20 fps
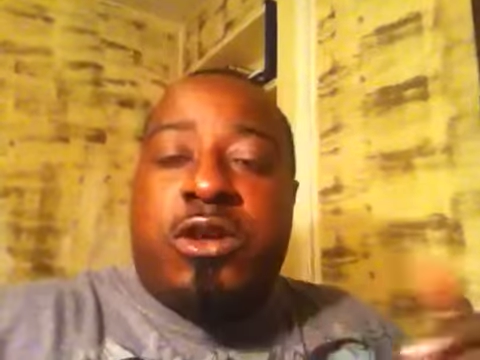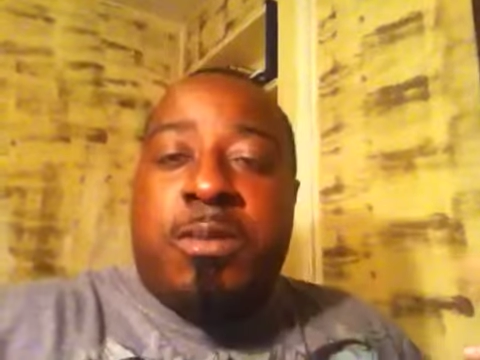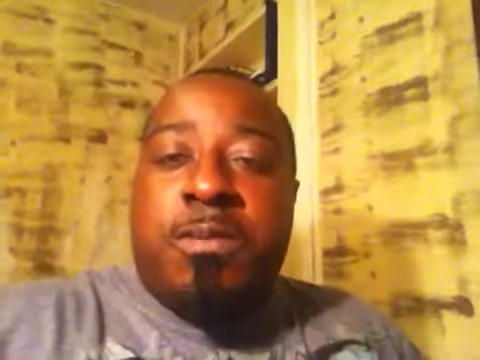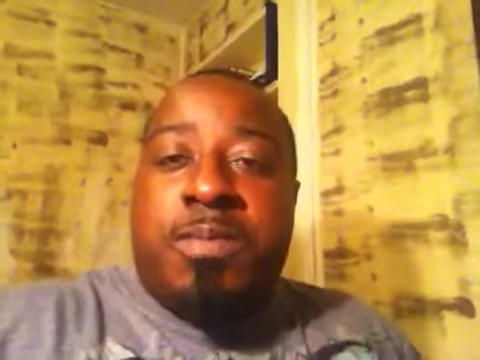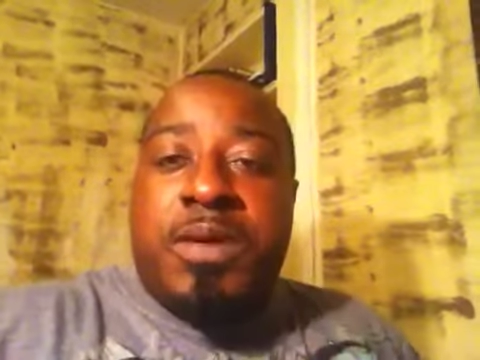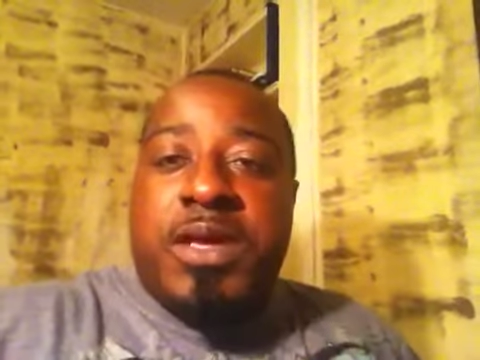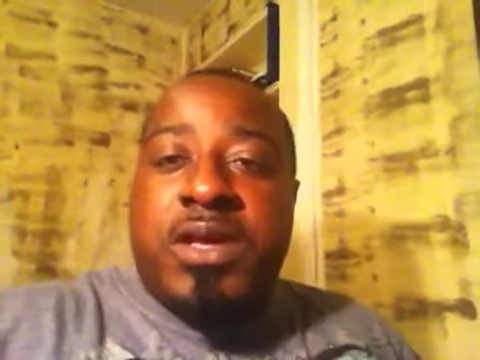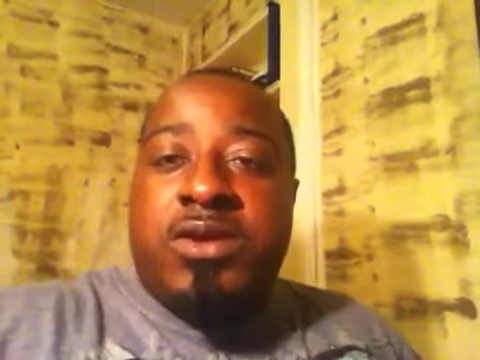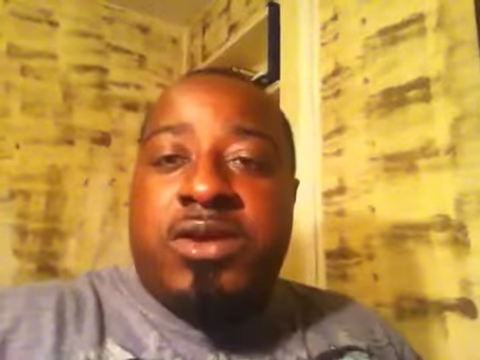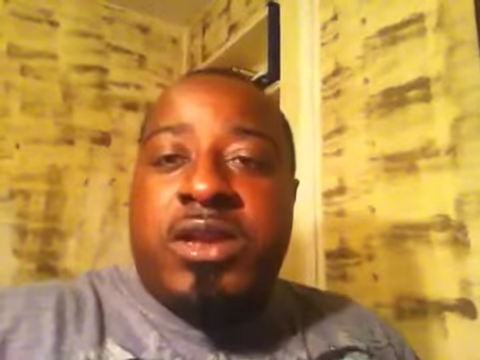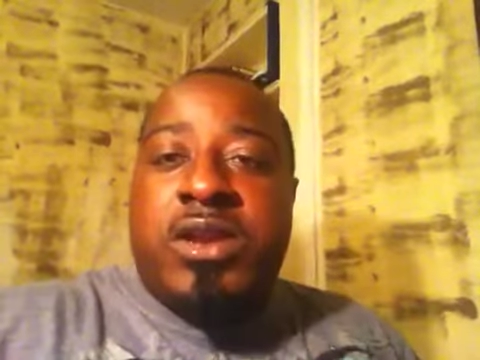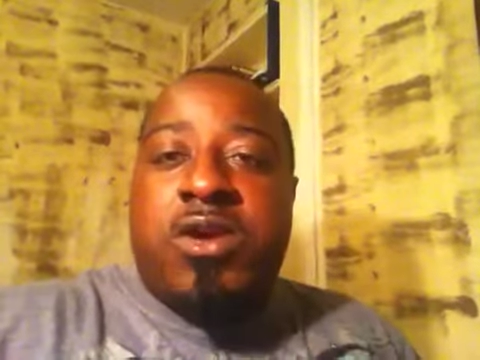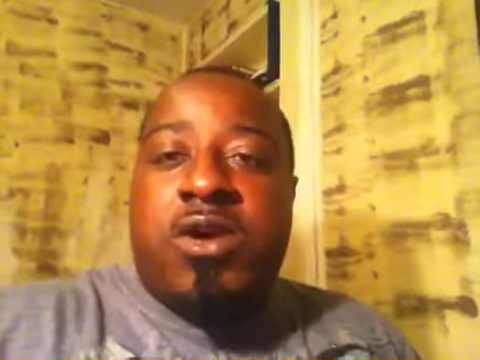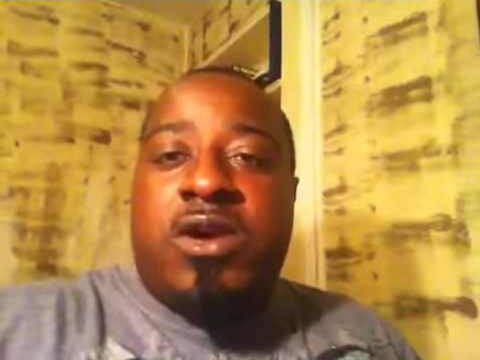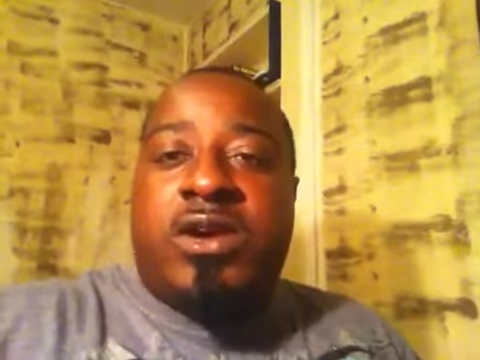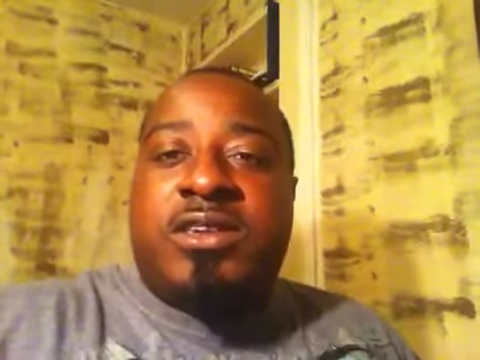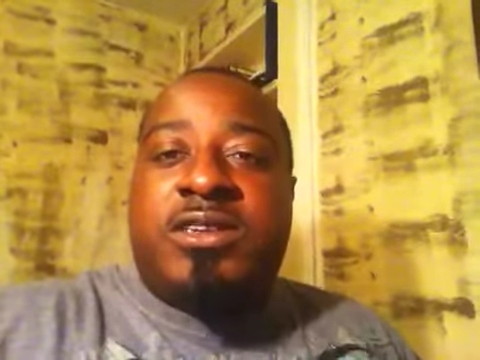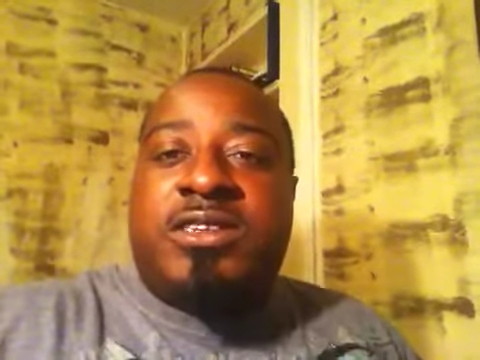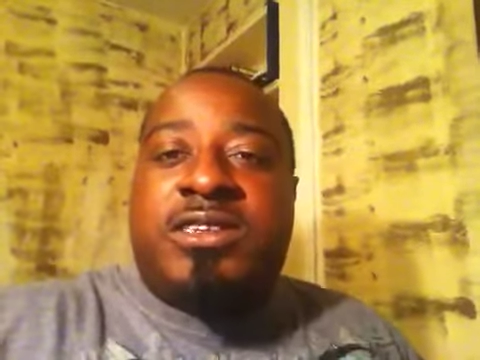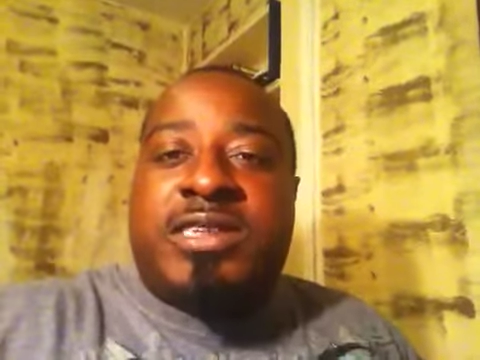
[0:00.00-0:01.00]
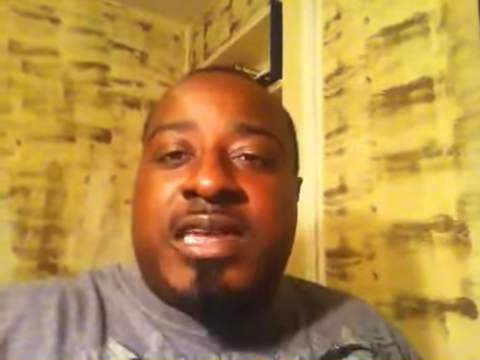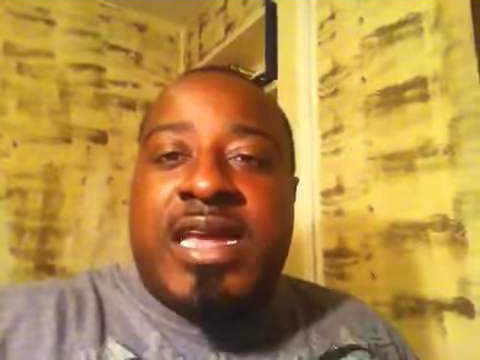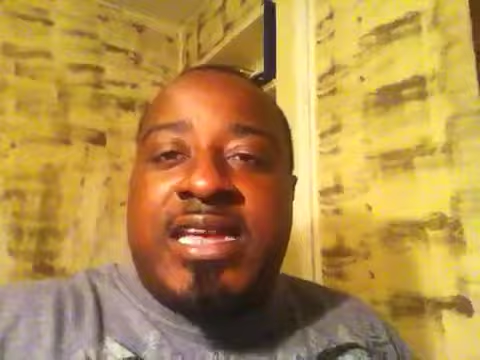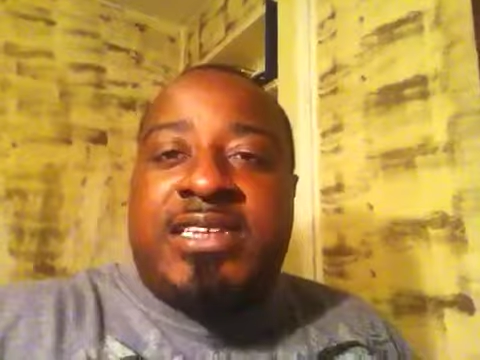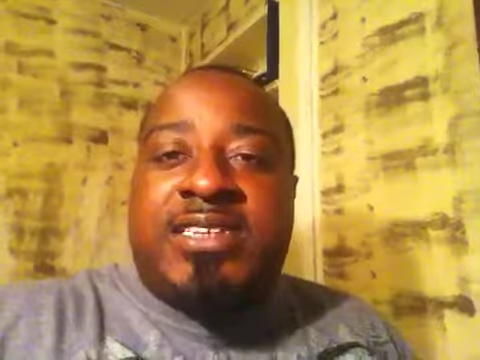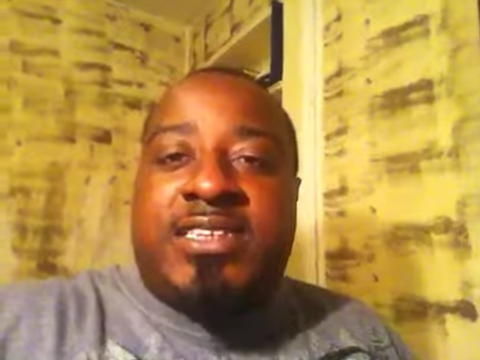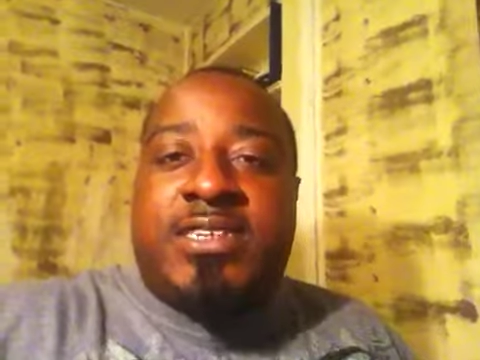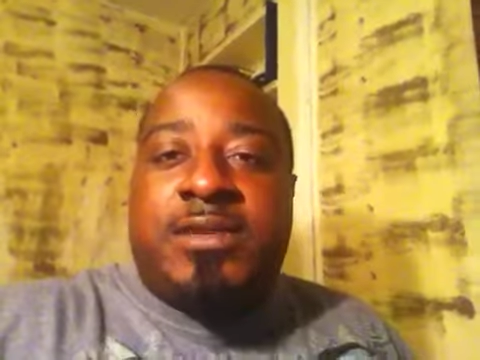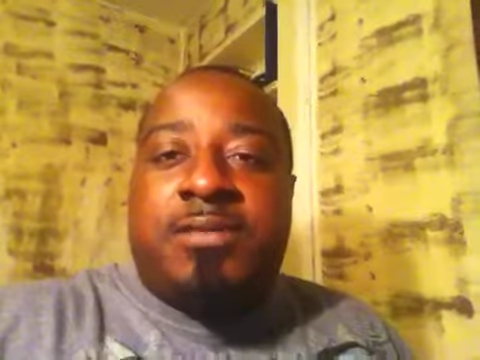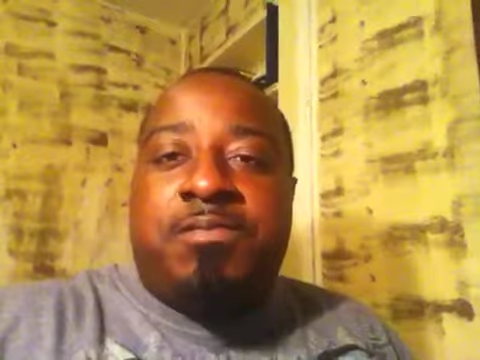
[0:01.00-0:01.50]
could build an
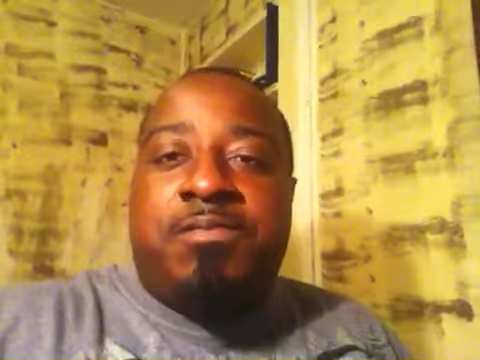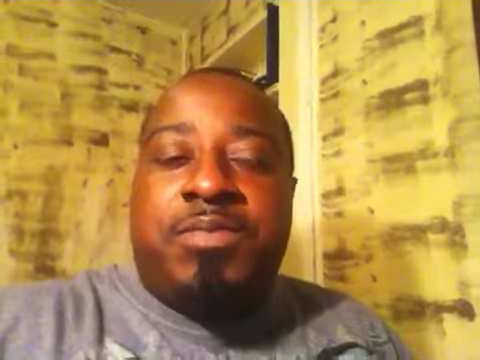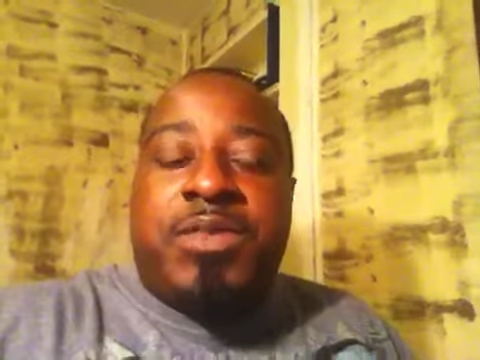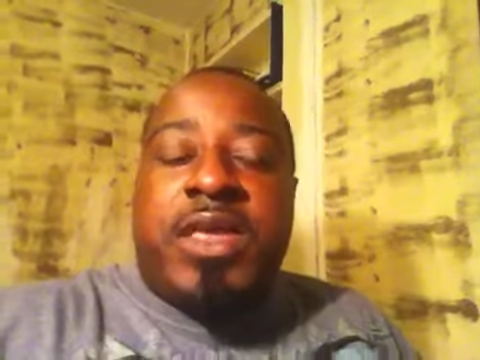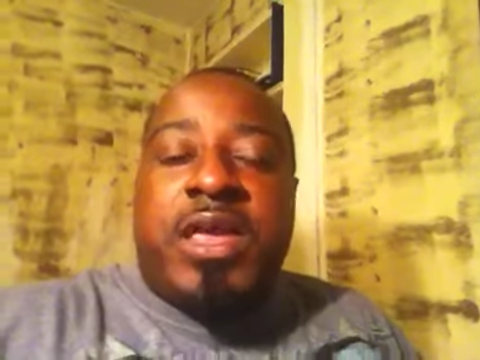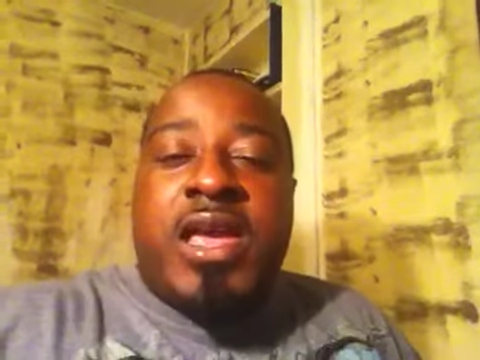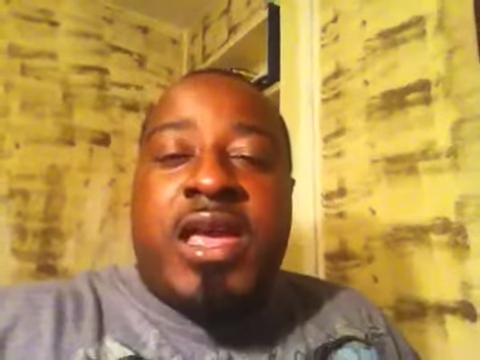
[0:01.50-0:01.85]
organization,